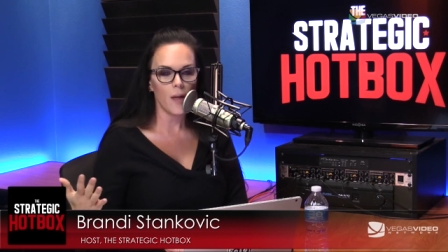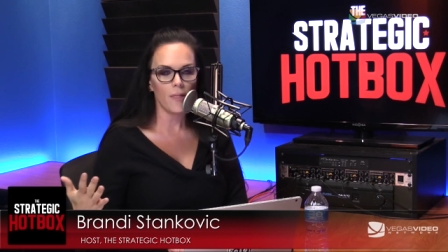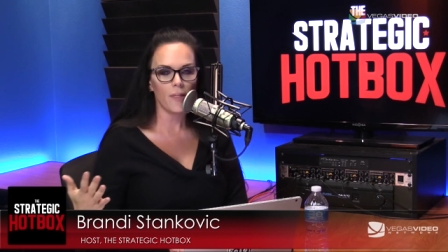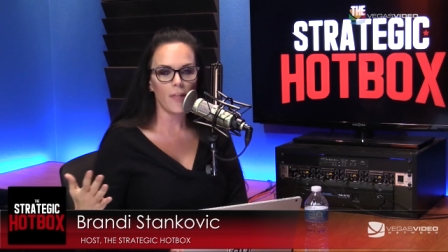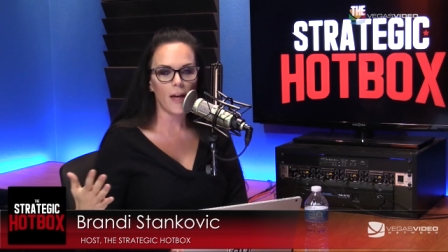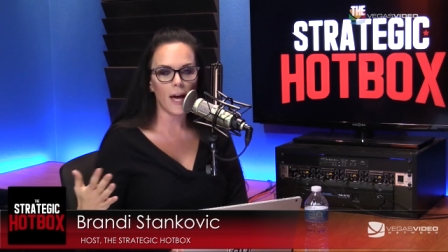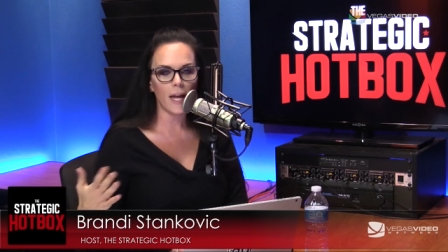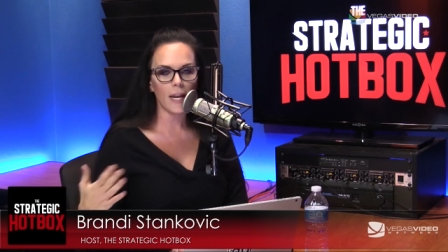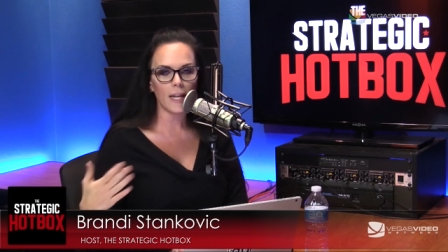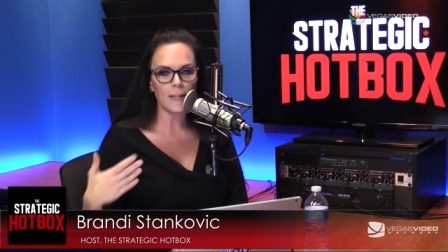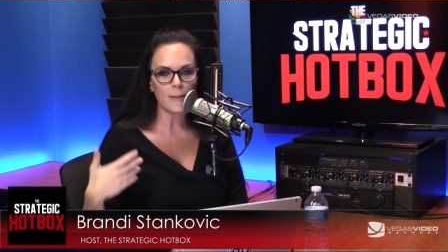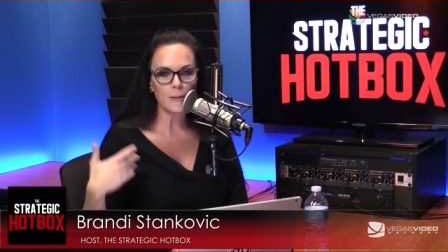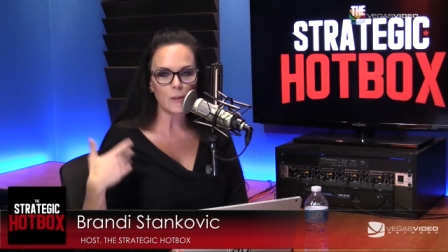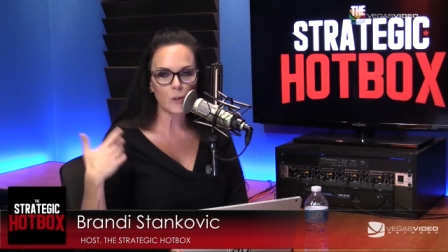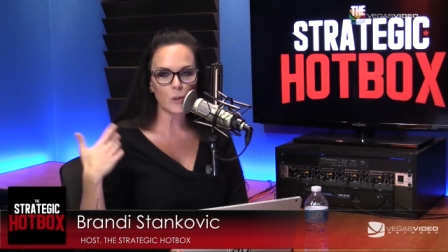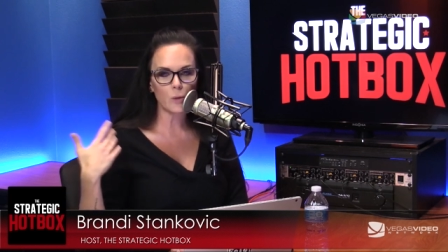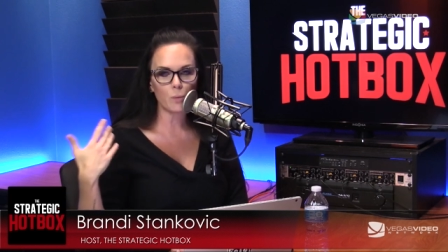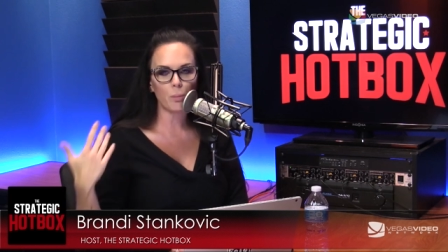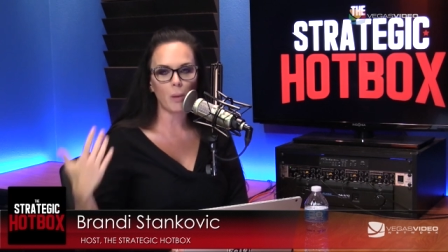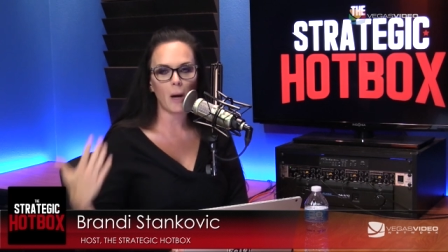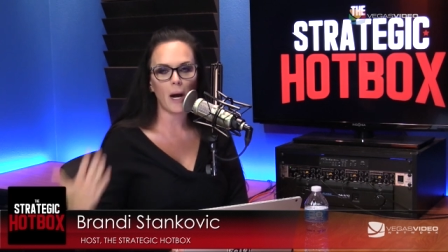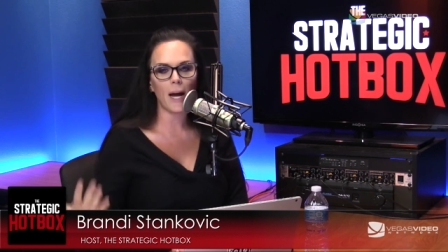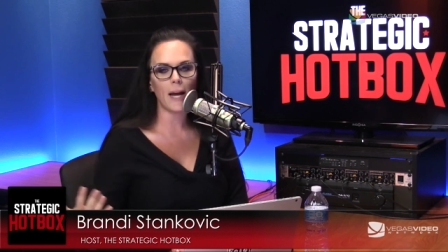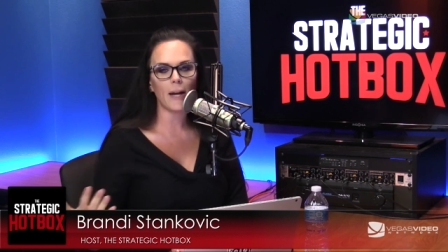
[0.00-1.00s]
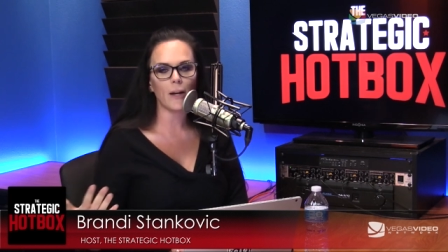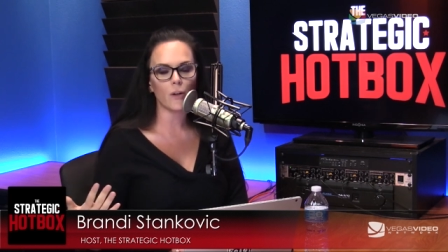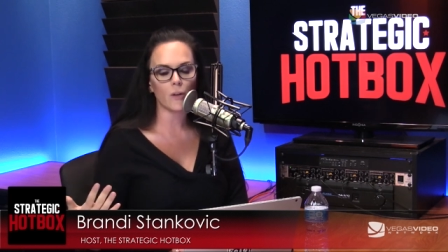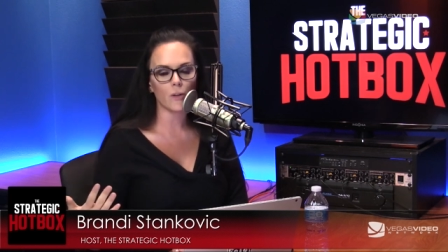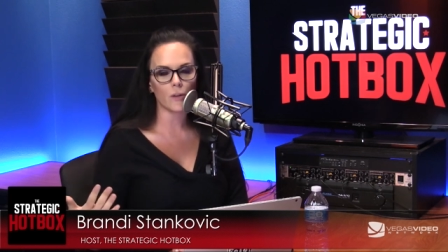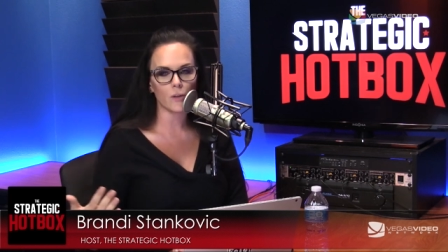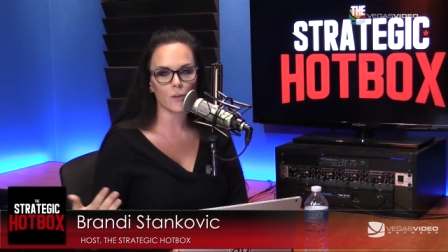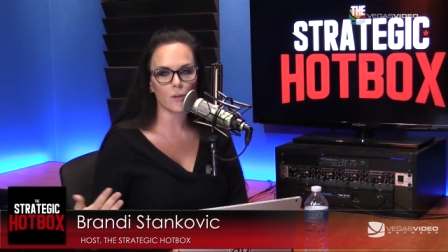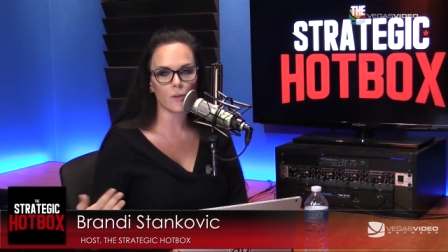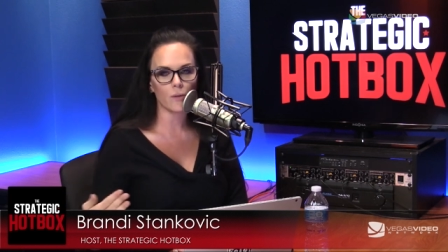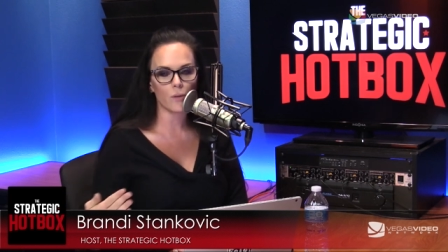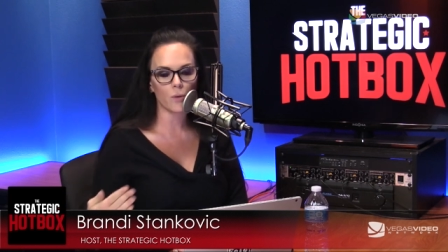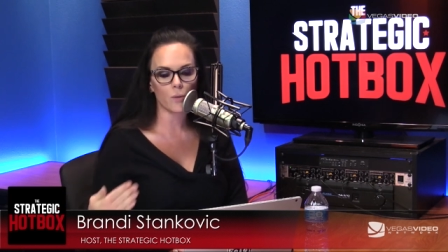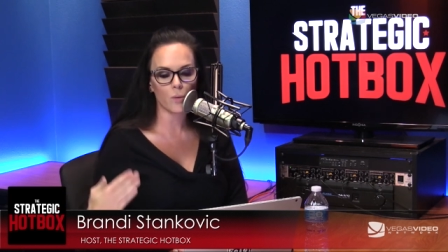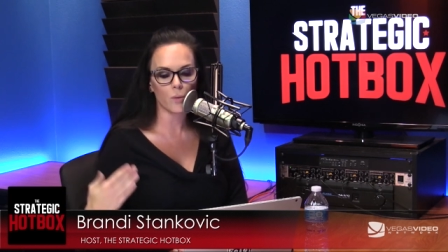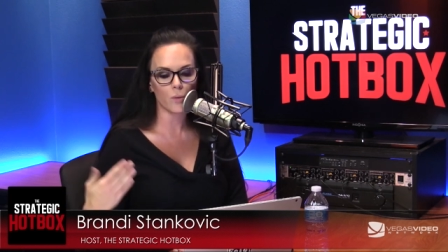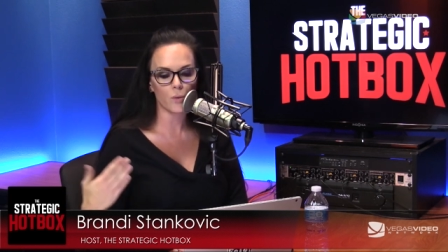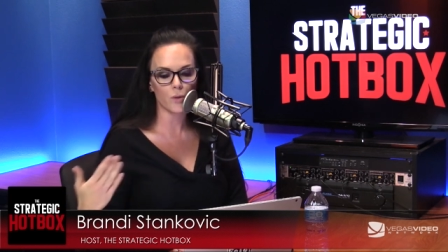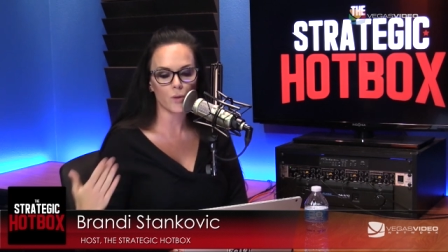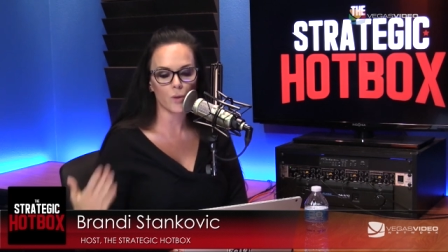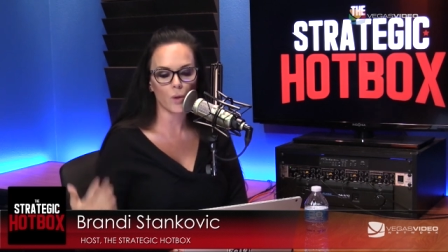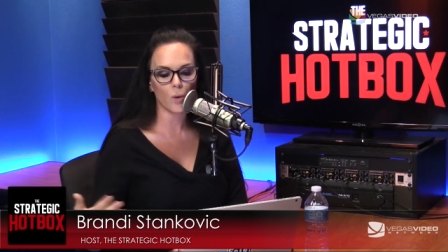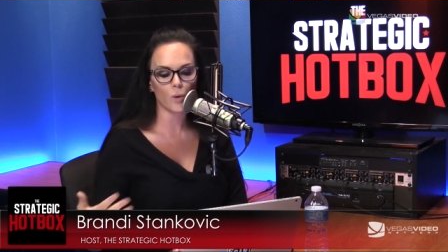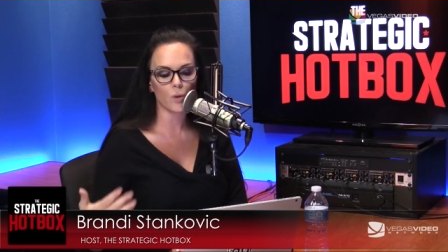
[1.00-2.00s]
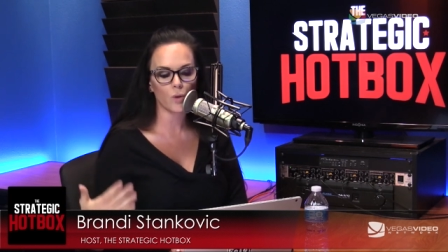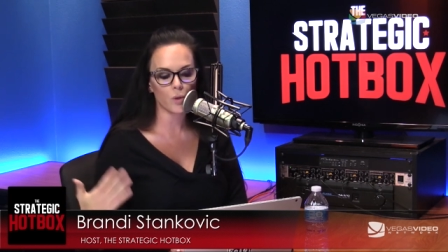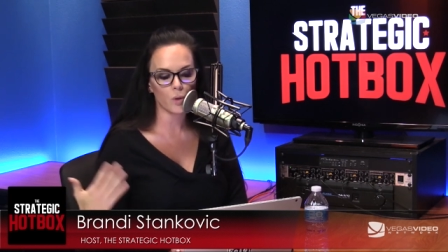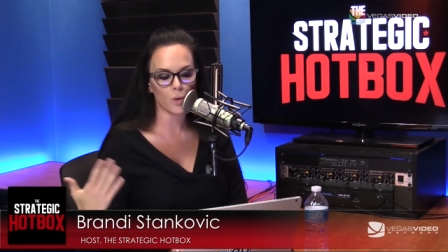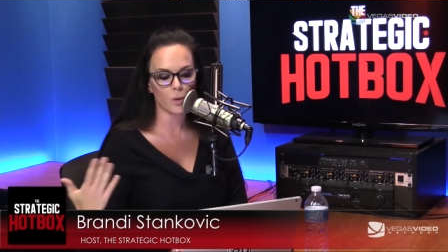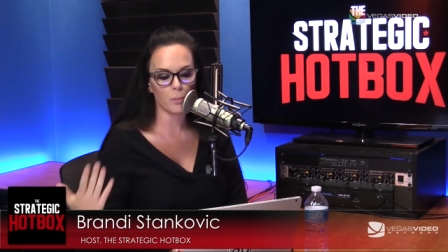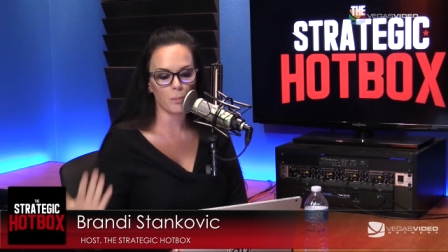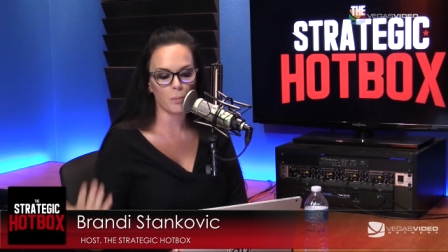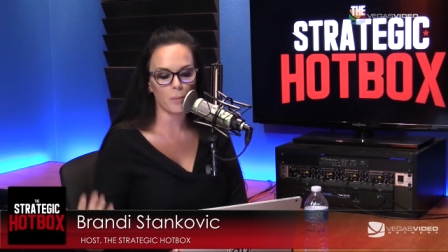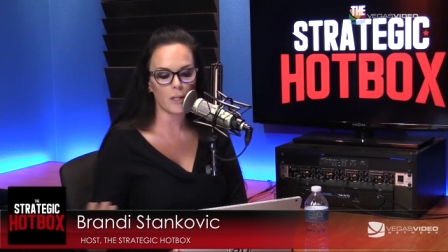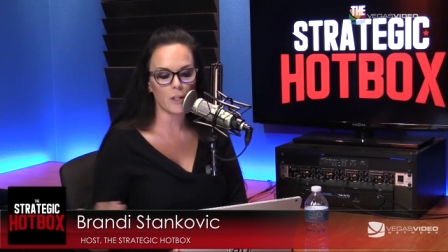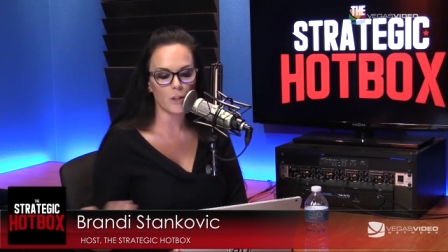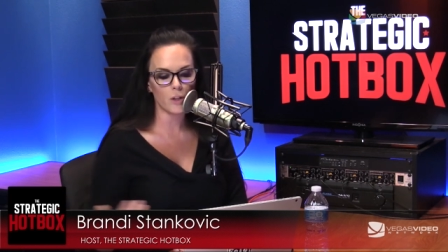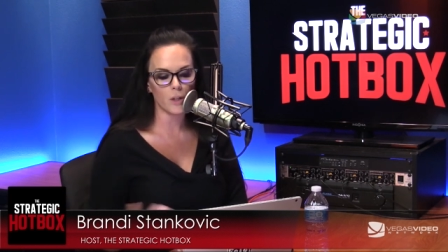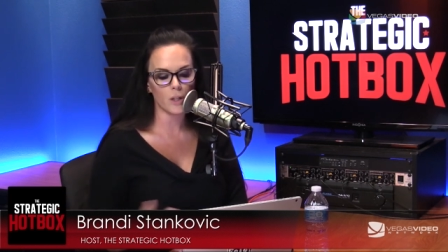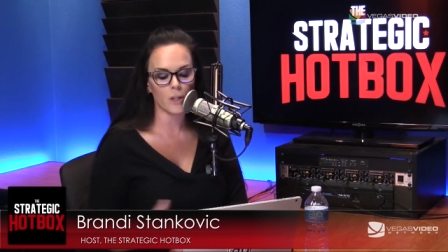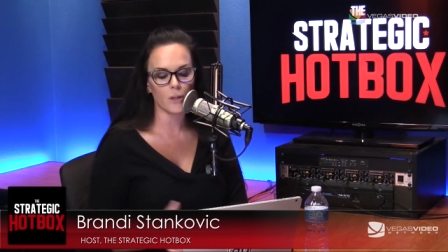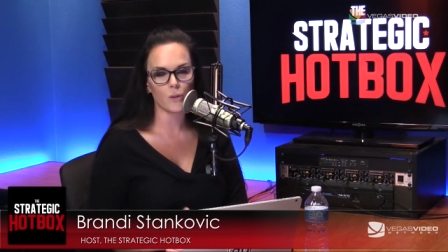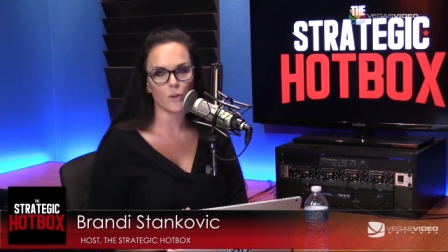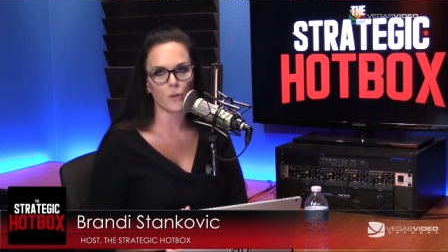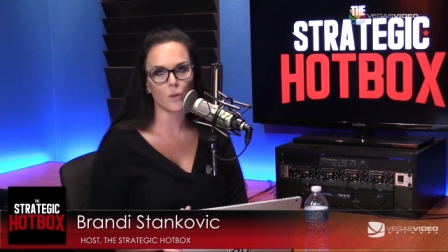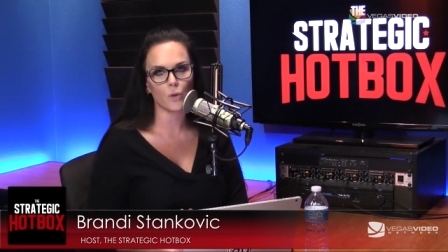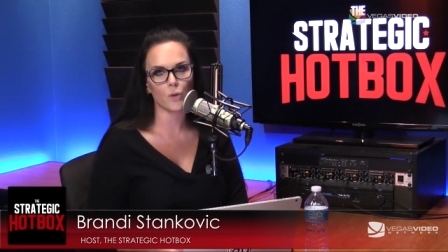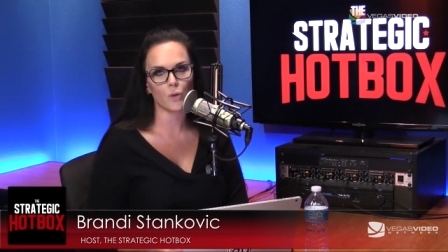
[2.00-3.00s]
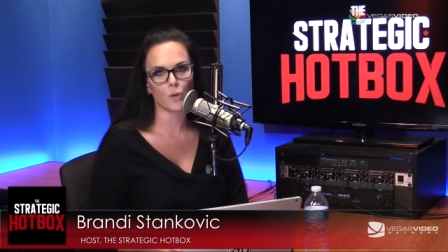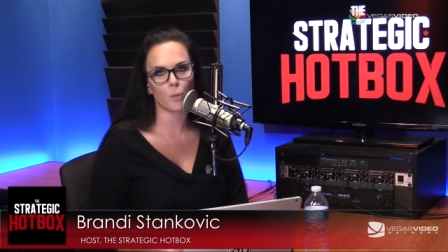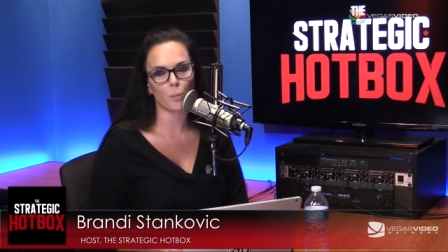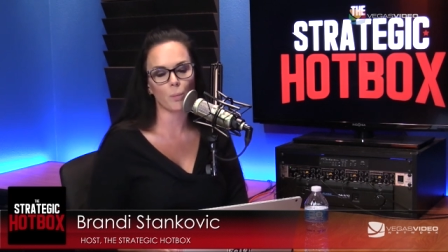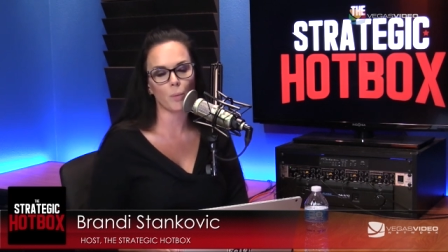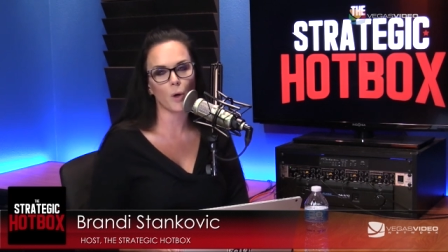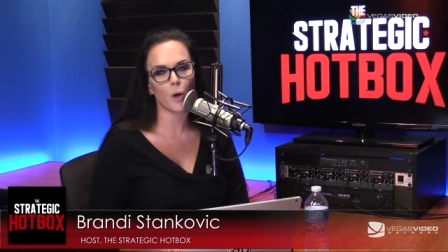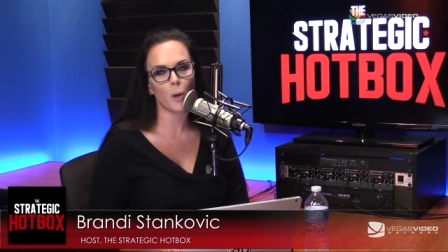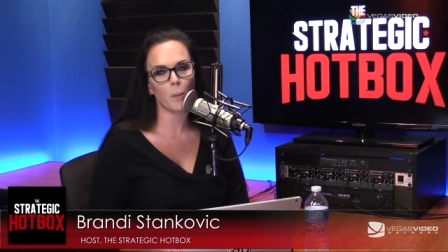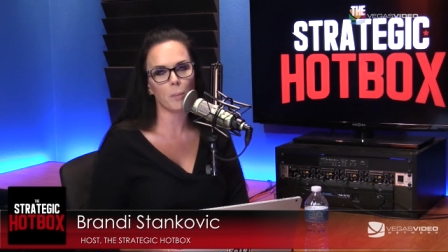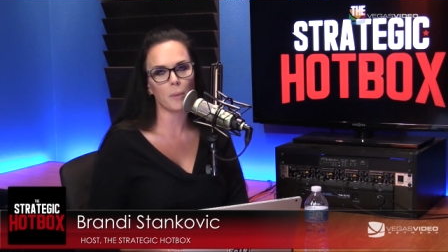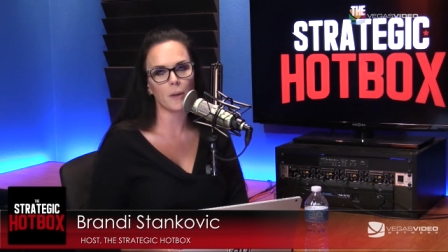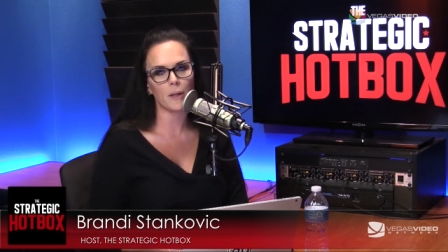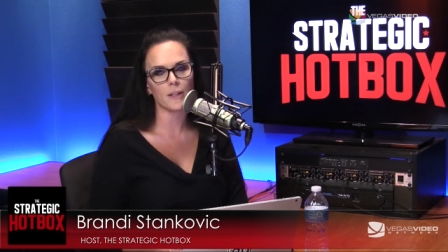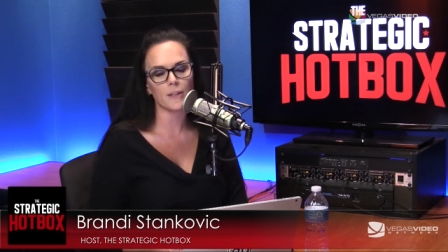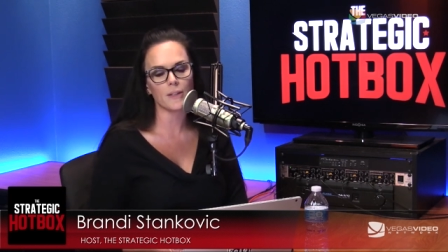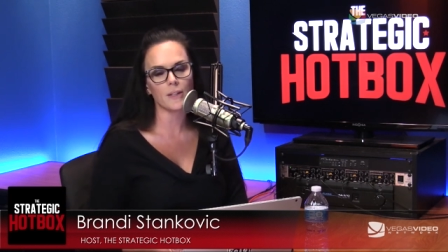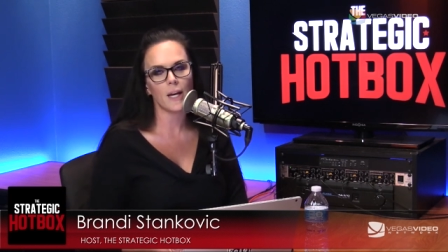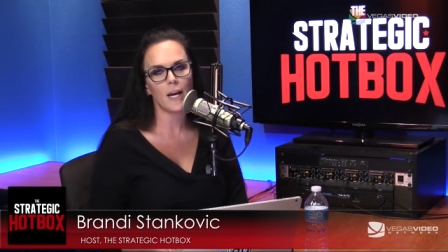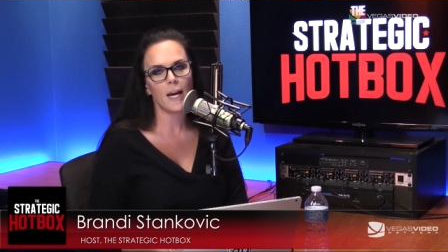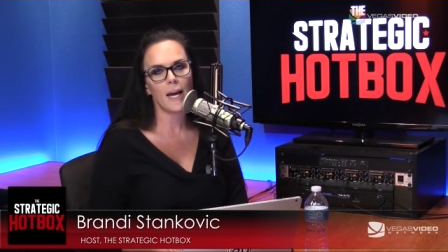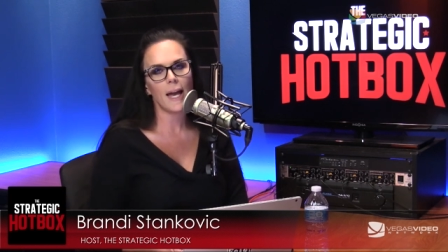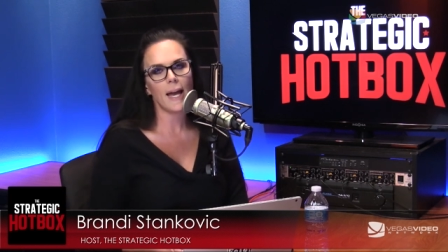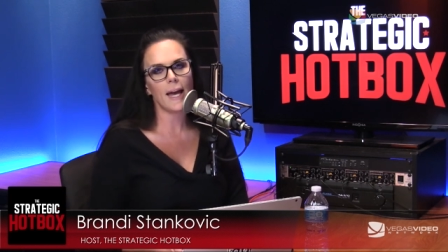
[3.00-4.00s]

that inspires through social mission and social purpose